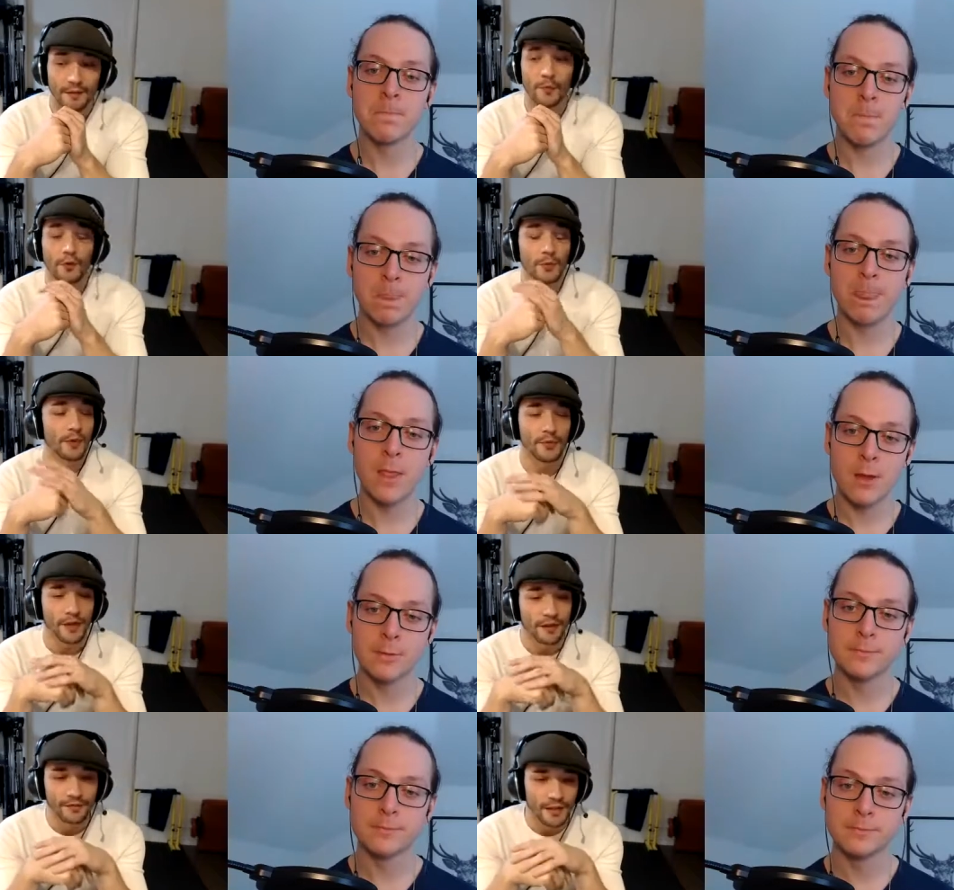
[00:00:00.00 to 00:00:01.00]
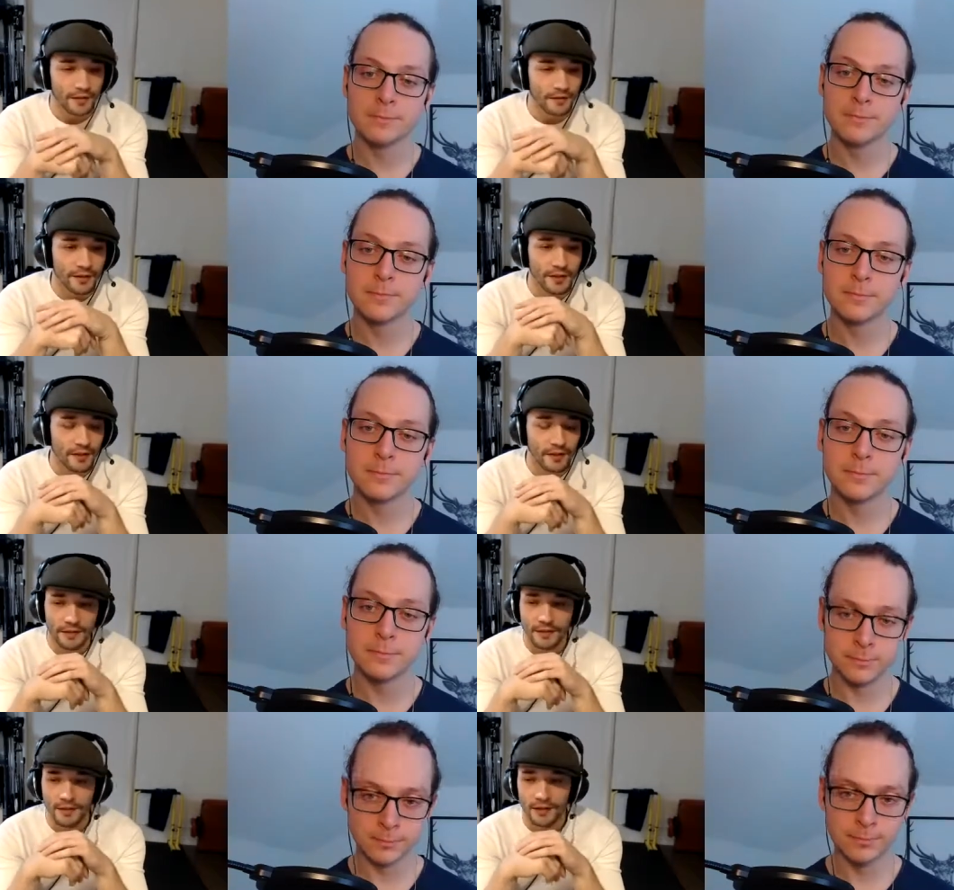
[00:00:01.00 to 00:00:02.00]
Speaker 1: most people have like a leaky gut
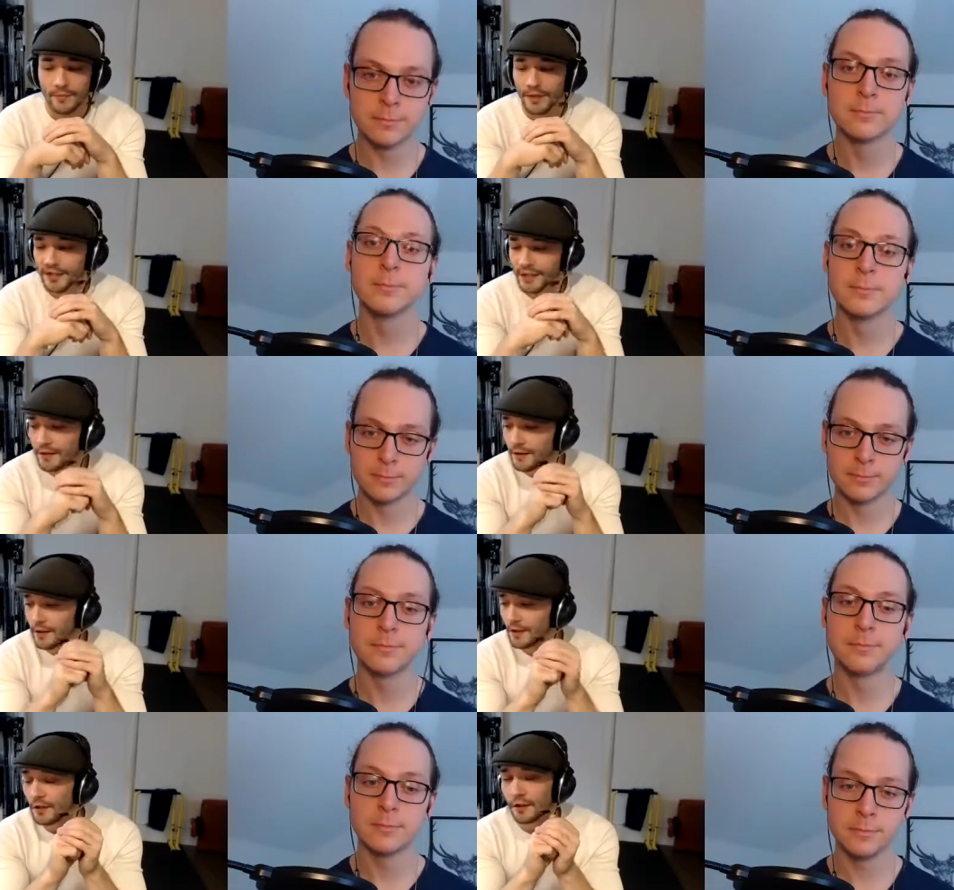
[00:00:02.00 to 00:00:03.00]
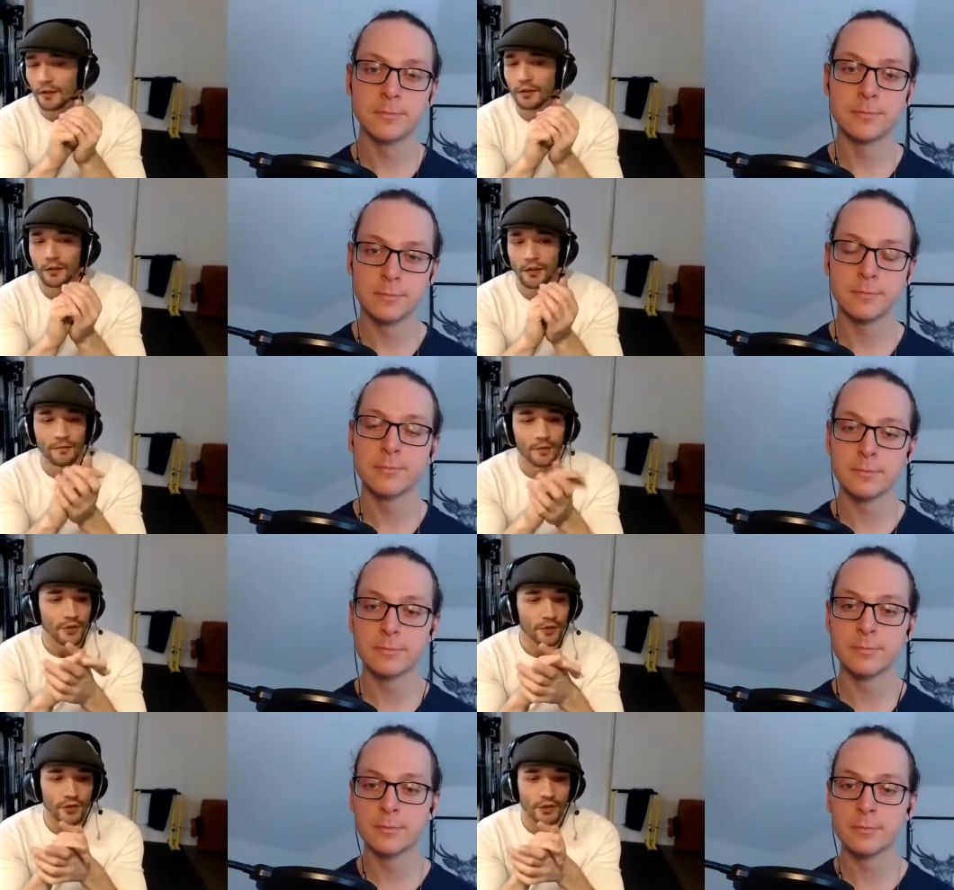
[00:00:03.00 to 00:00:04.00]
to some extent. Uh, a lot of folks are
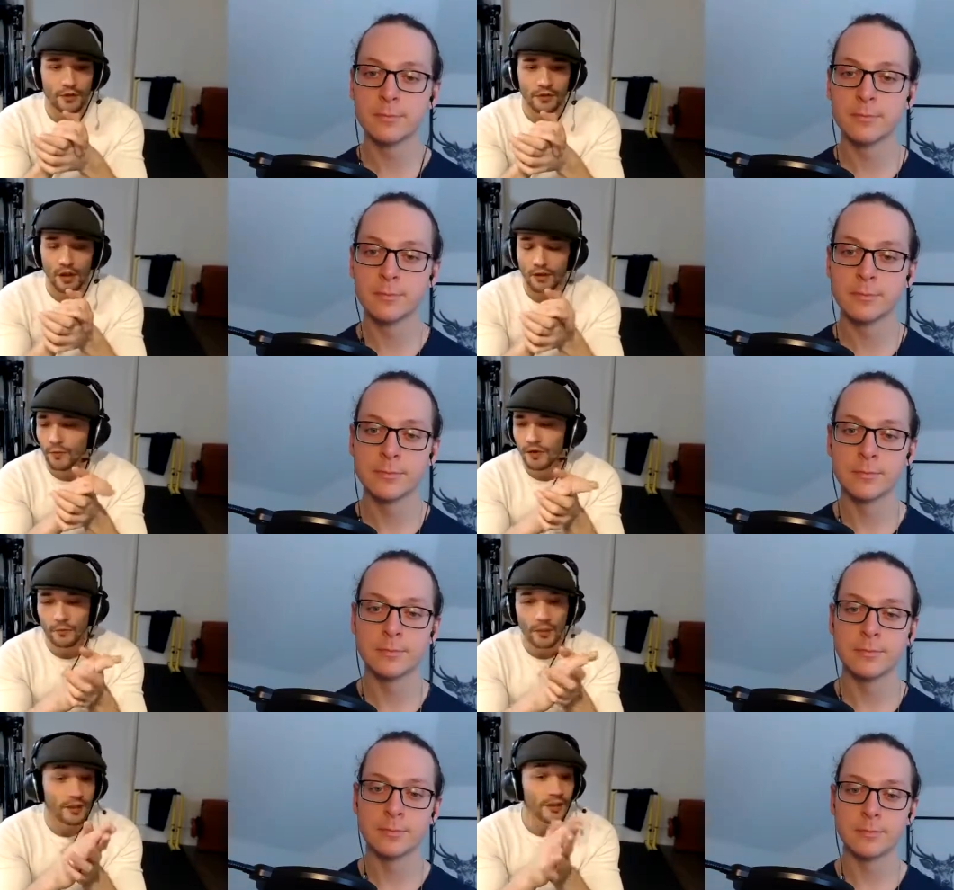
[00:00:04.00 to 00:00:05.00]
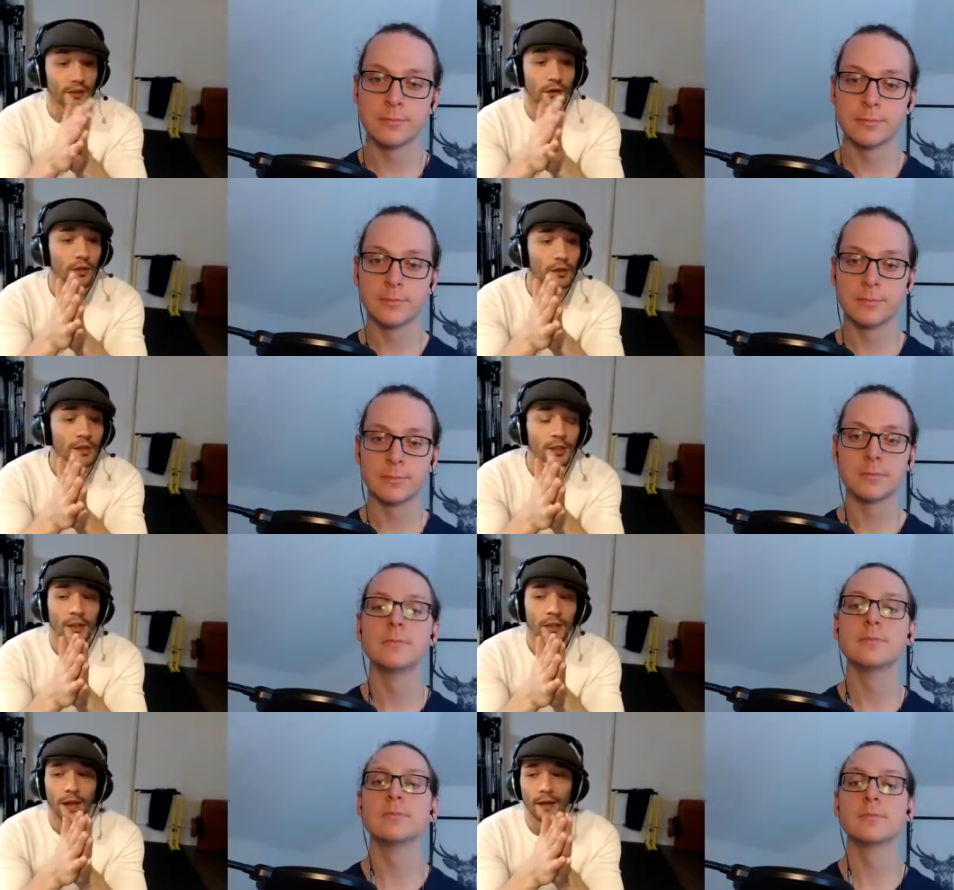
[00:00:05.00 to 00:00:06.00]
just not aware of what it is at all,
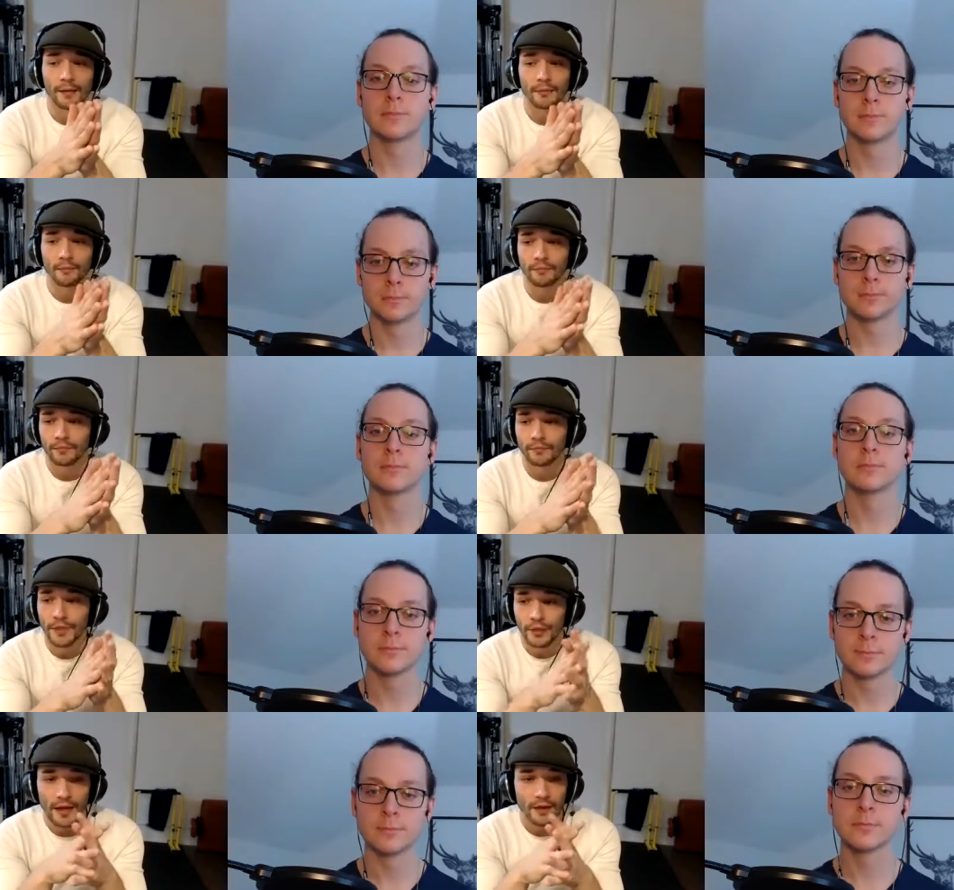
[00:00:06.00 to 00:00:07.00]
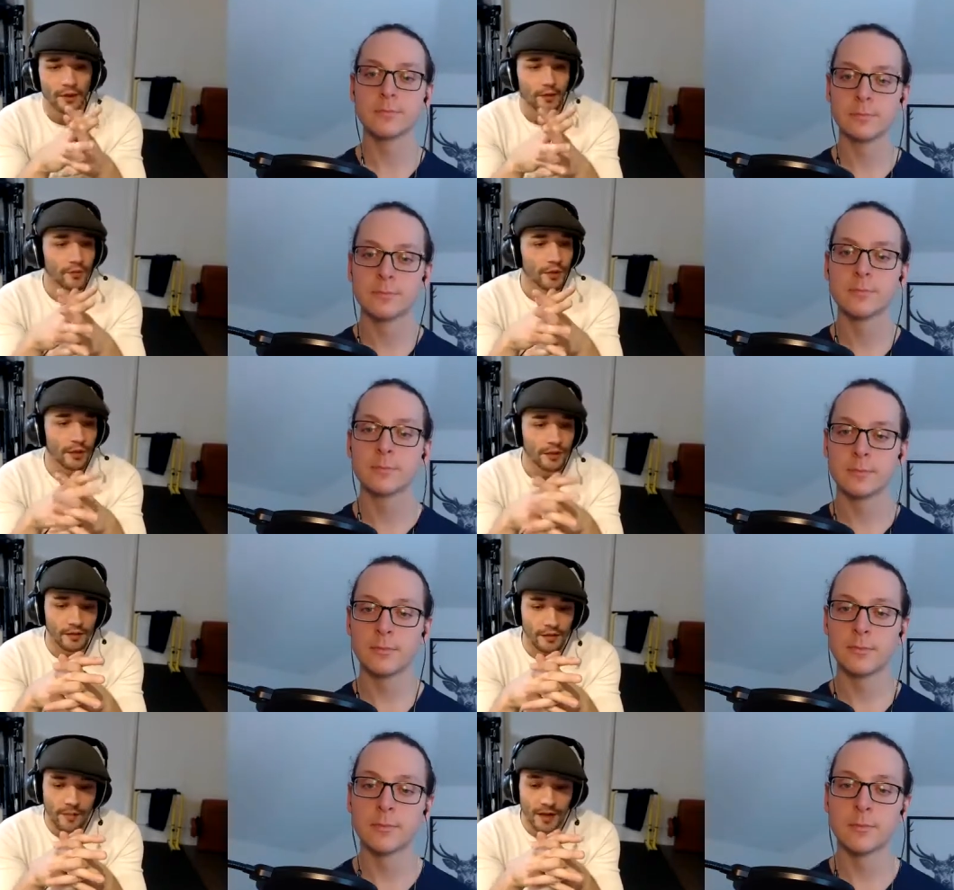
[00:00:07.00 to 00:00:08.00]
um, you know, and how it can really
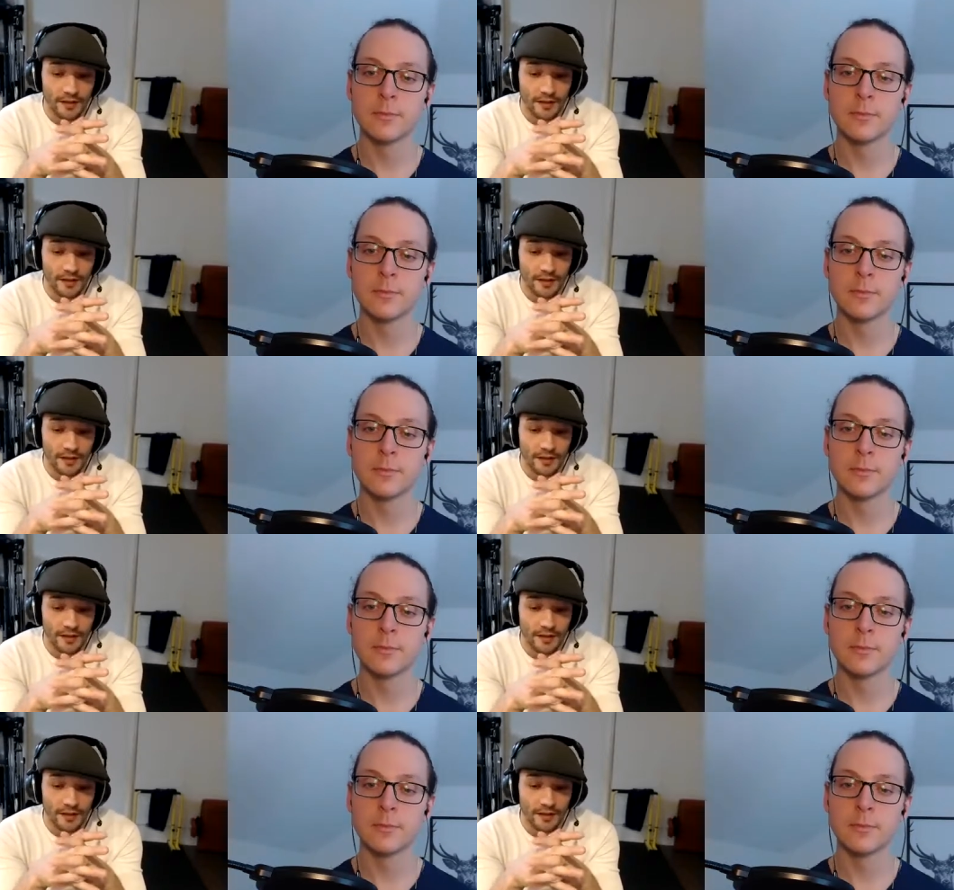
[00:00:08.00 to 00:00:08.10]
impact